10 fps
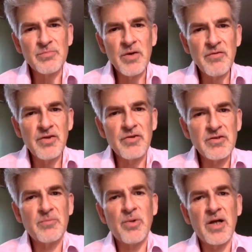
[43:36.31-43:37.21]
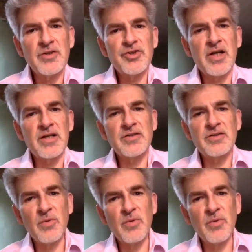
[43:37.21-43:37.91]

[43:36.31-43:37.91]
moving through supply chains.